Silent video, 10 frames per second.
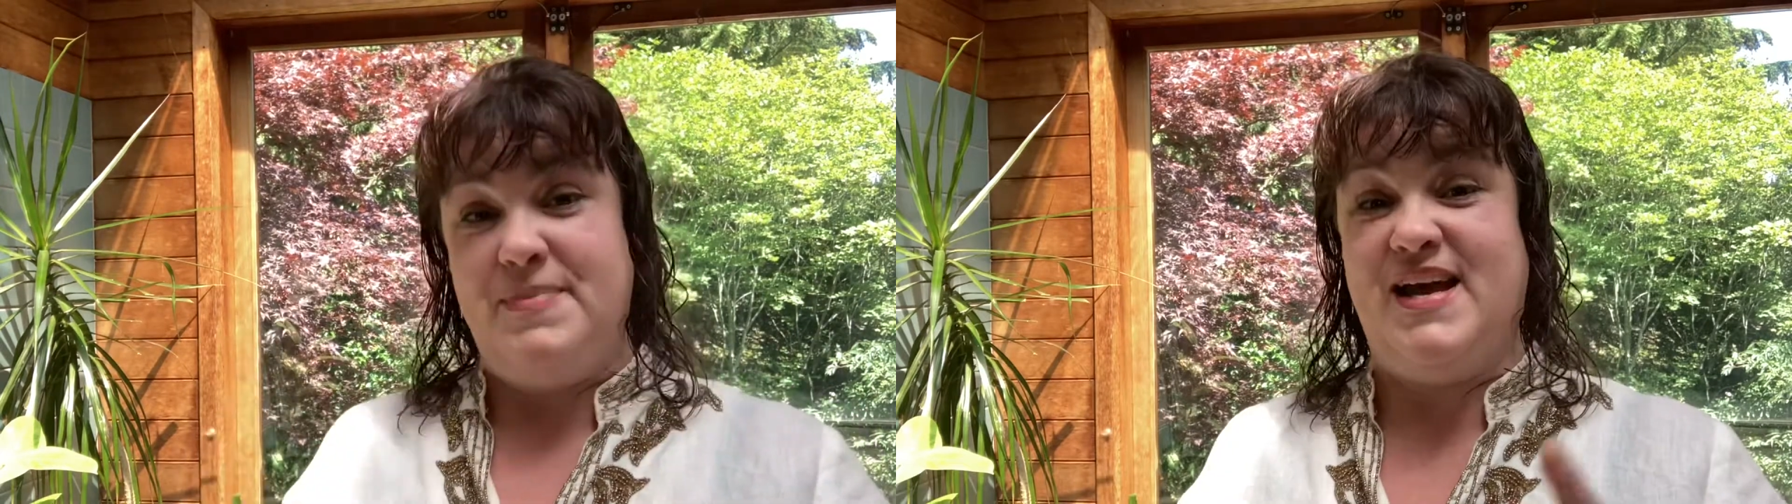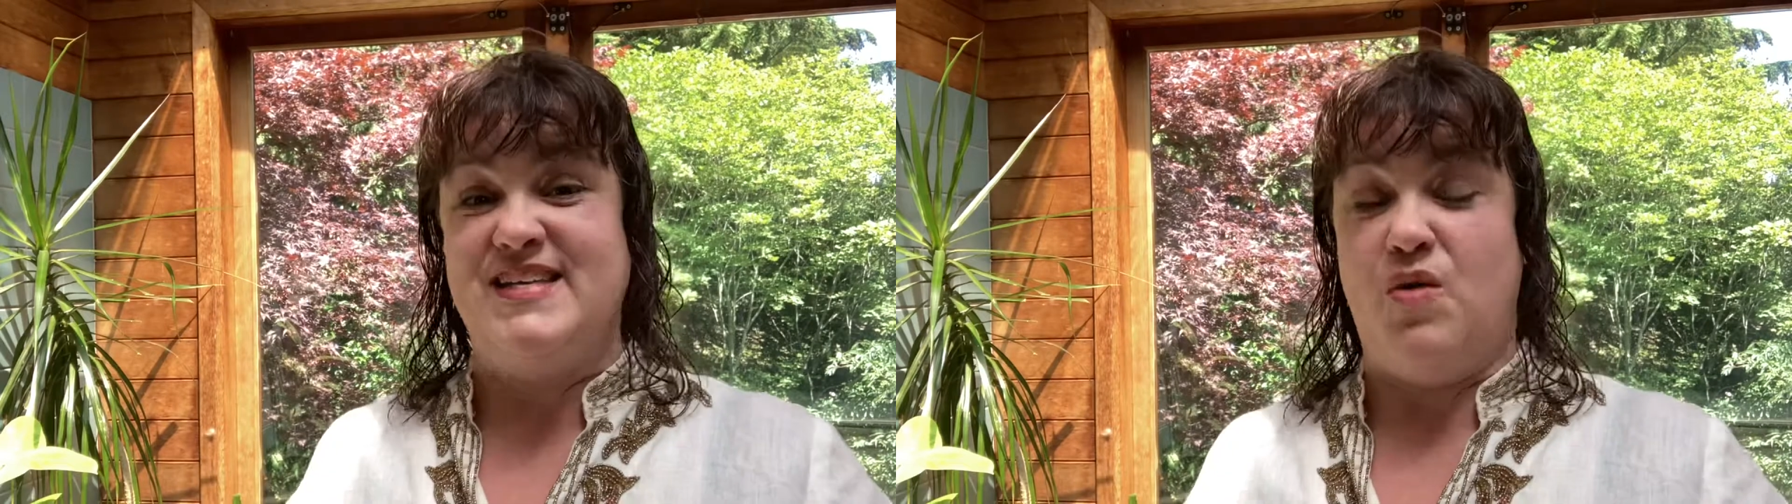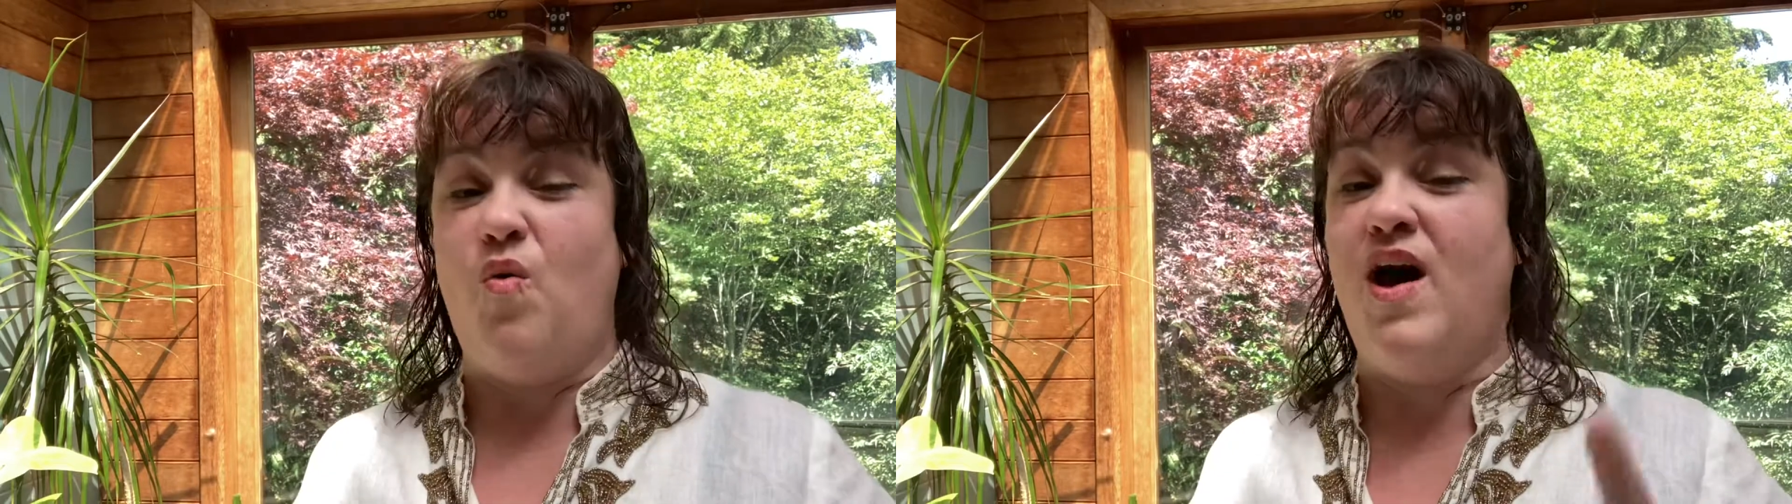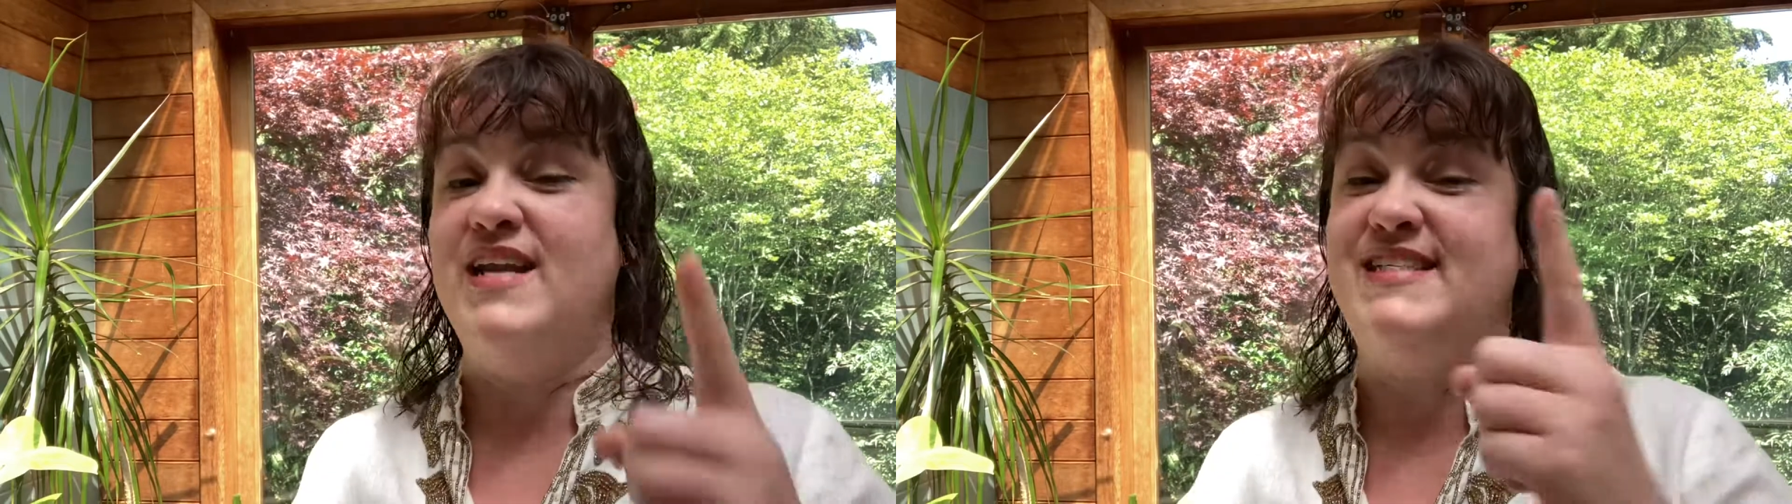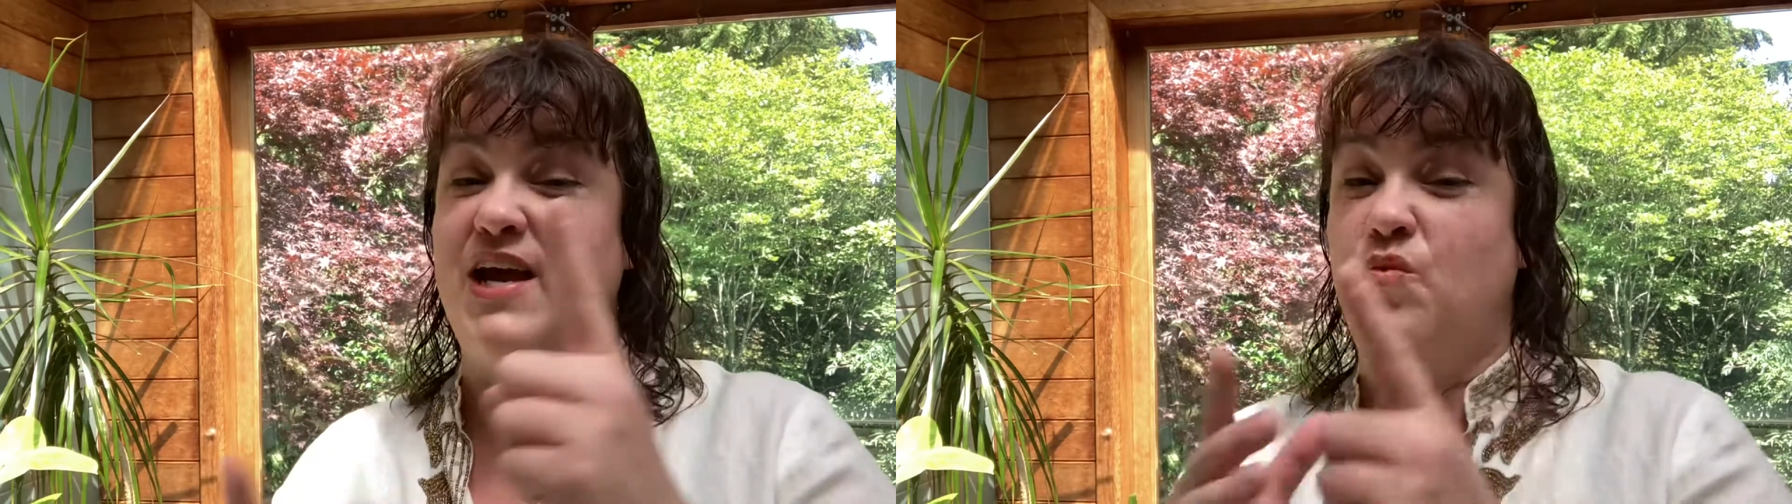because I wanted
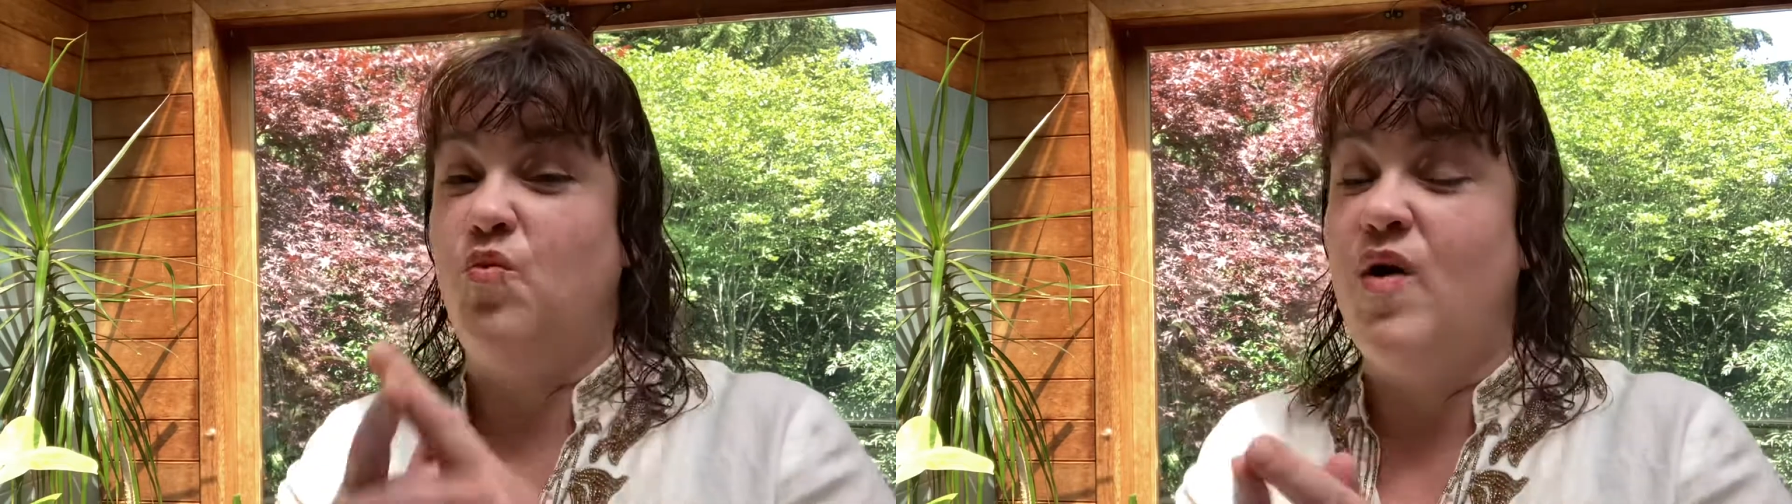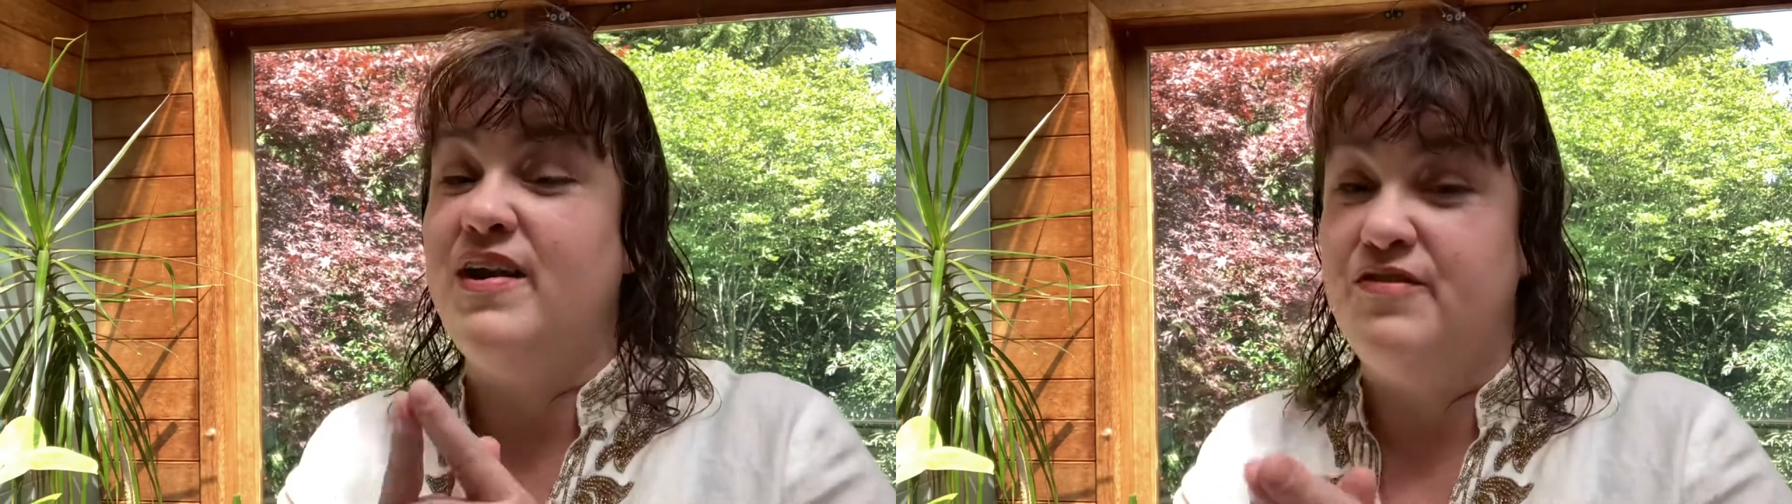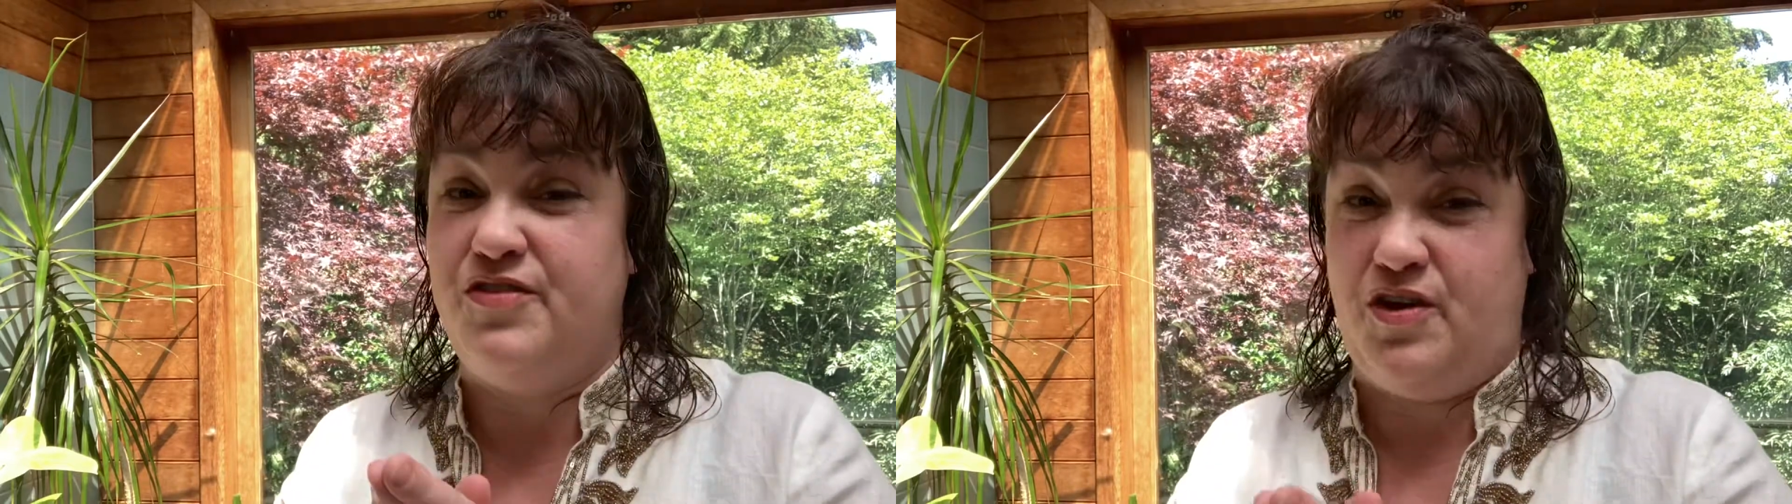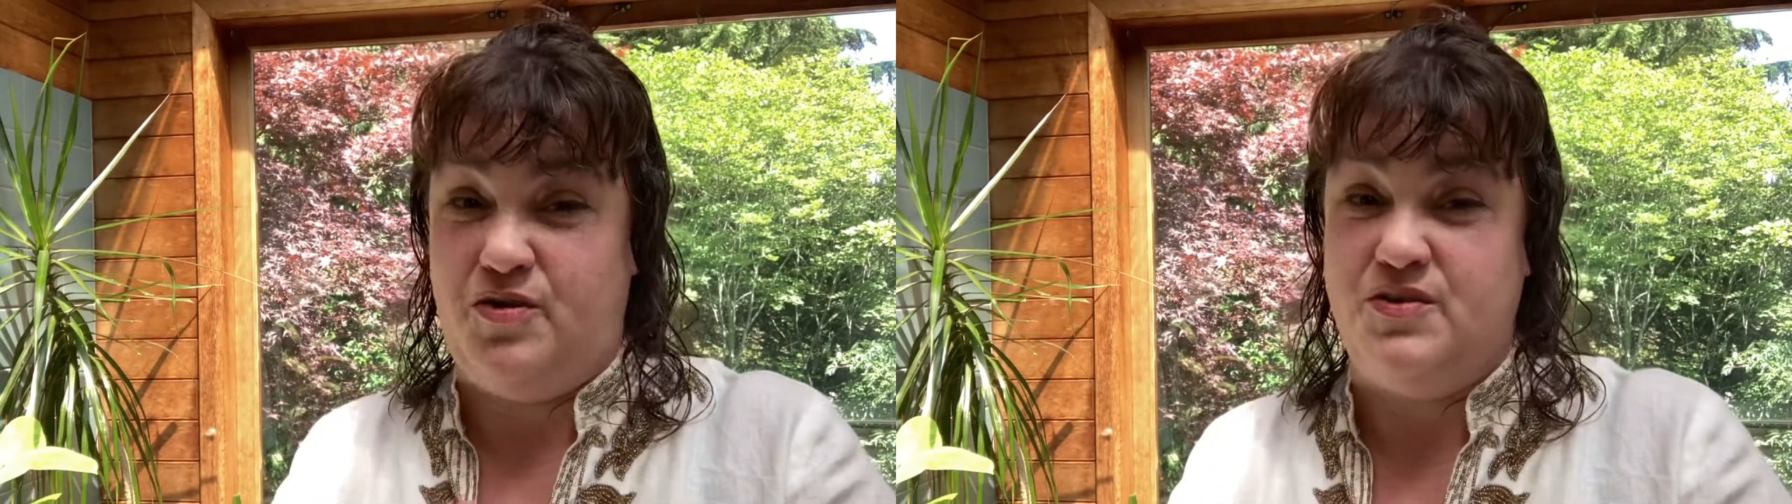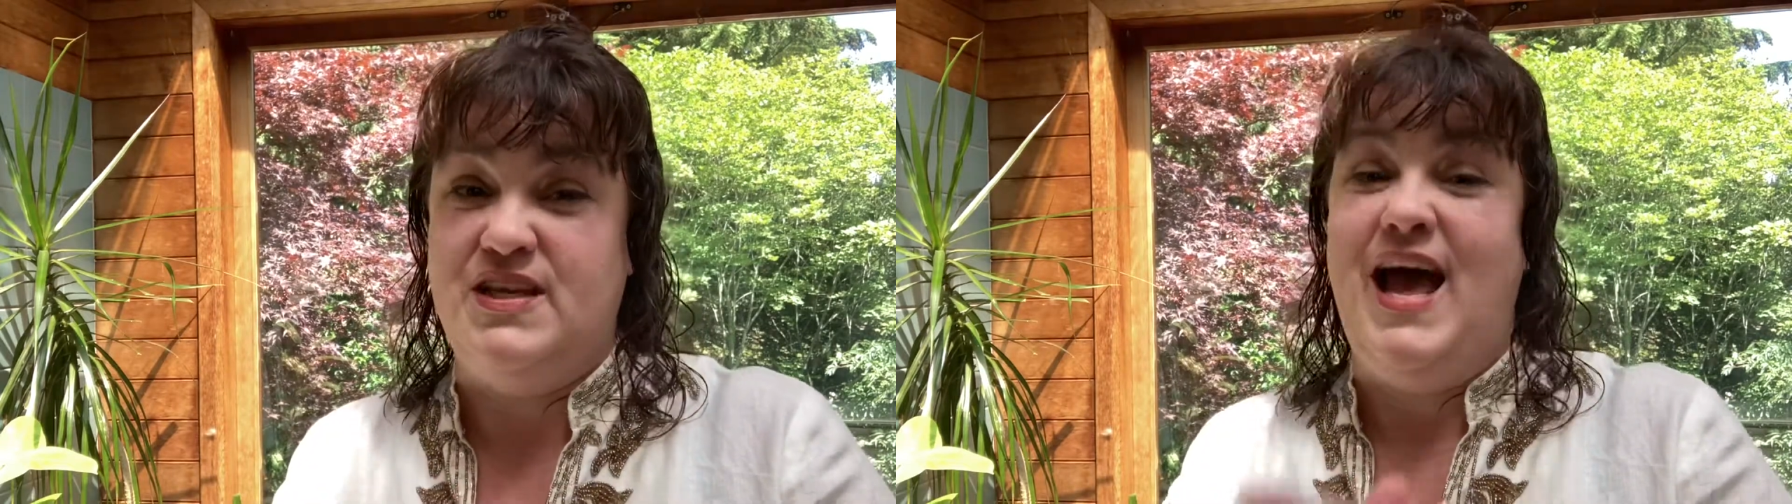to take one of
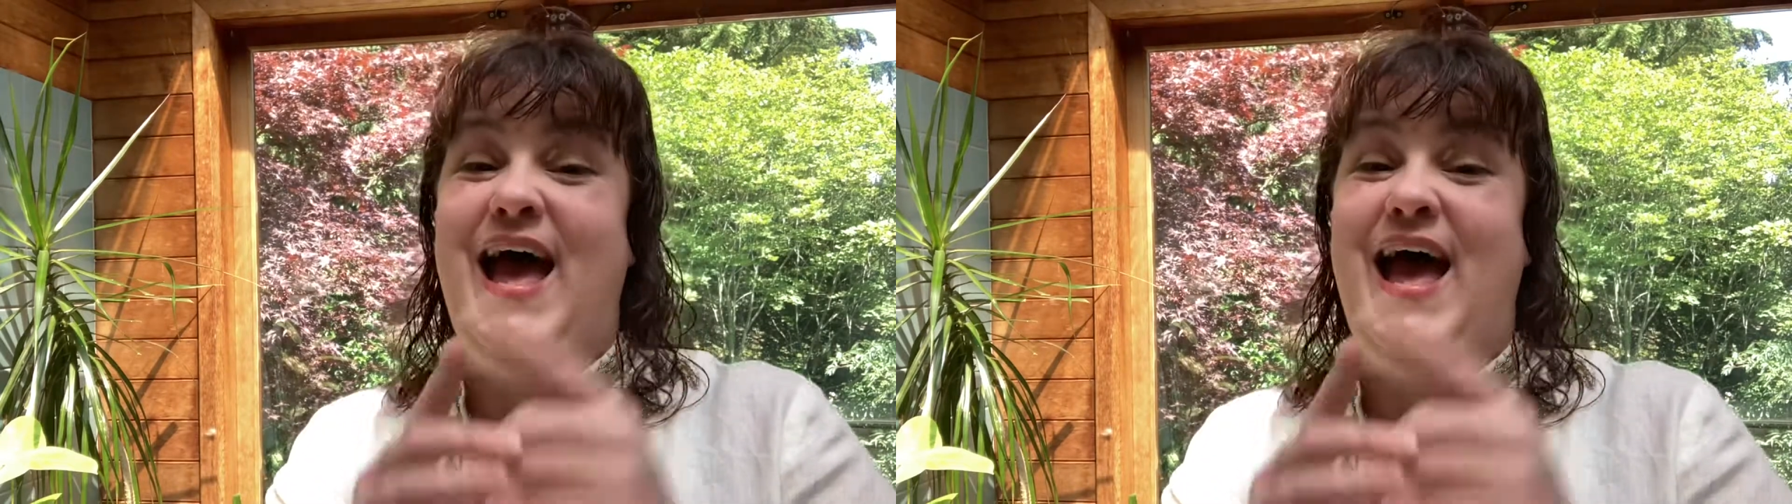those